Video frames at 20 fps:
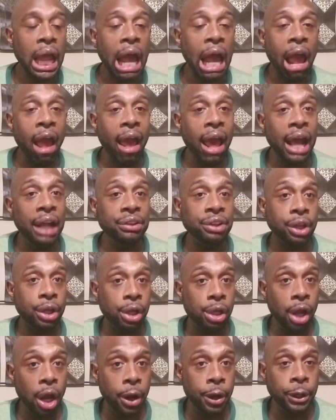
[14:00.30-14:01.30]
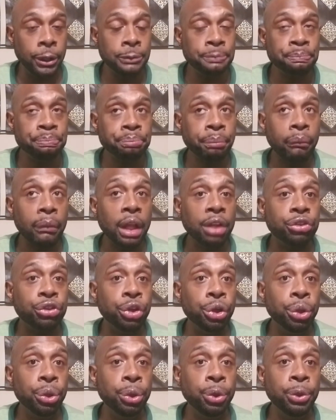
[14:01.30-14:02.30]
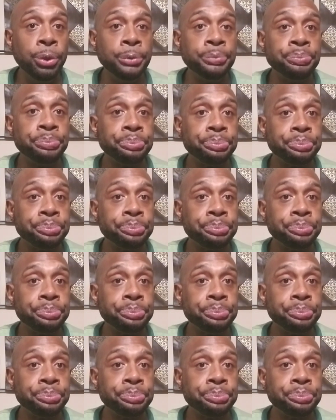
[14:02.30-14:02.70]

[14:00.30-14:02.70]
I had the clerk to